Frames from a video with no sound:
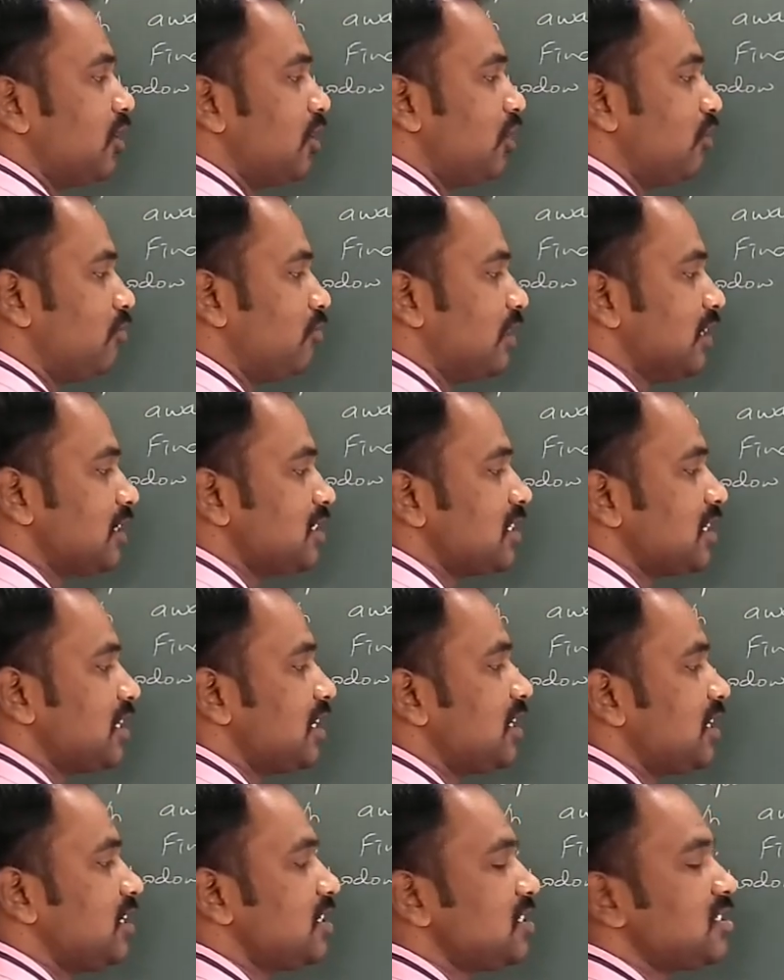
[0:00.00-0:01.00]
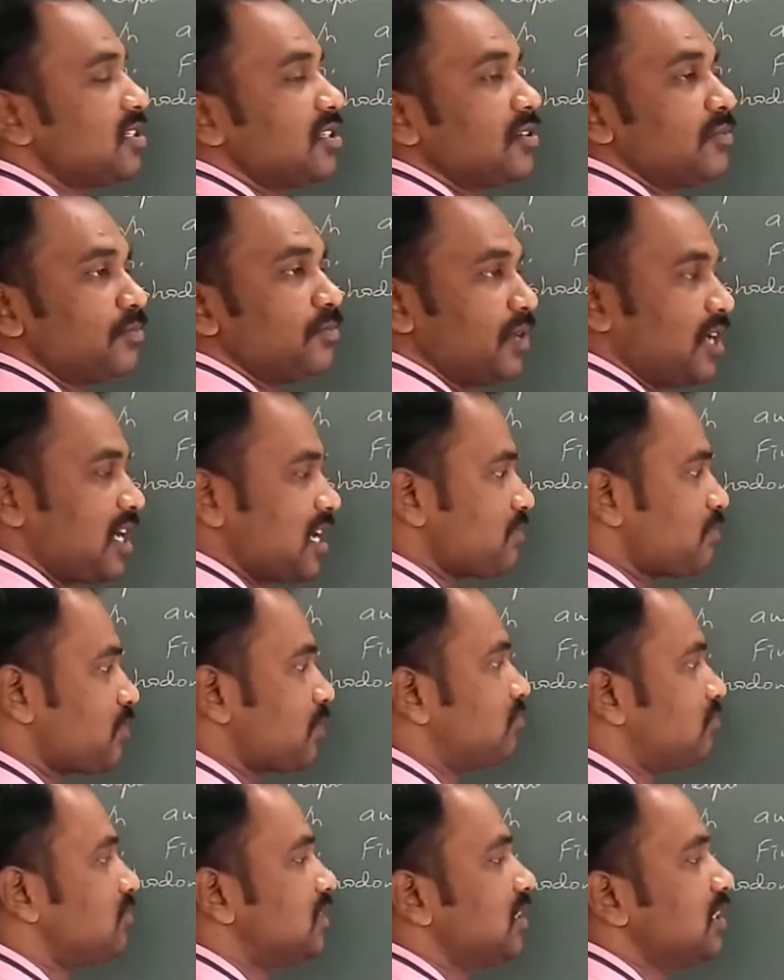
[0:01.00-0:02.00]
how much is far
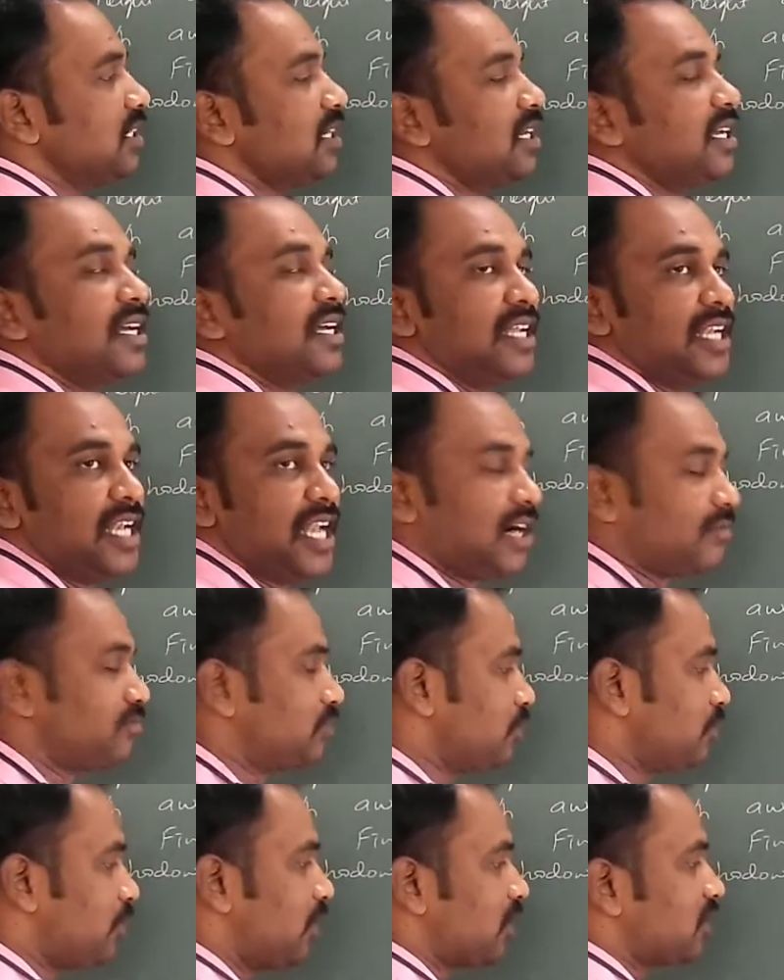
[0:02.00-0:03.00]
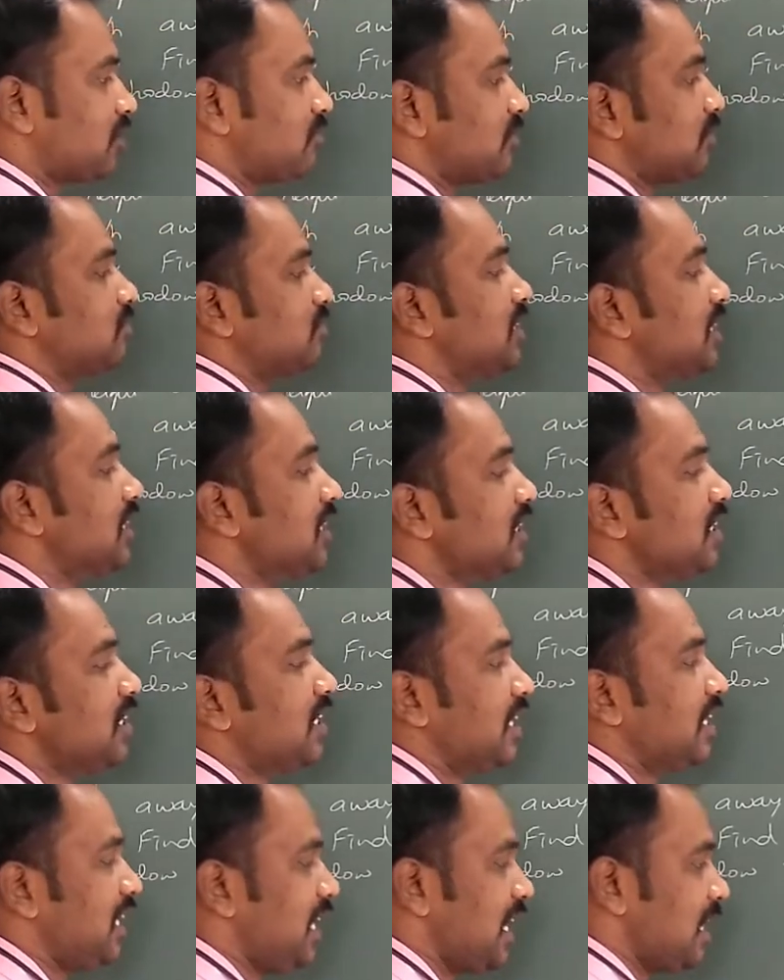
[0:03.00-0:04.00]
from the lamp, bottom of
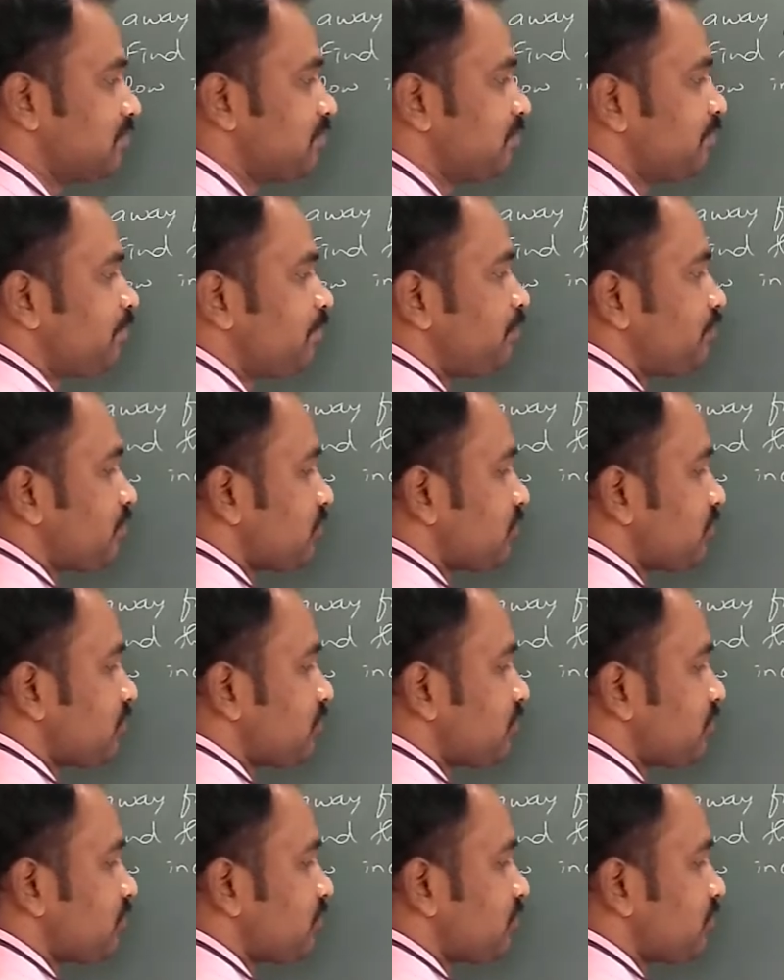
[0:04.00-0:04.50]
the lamp.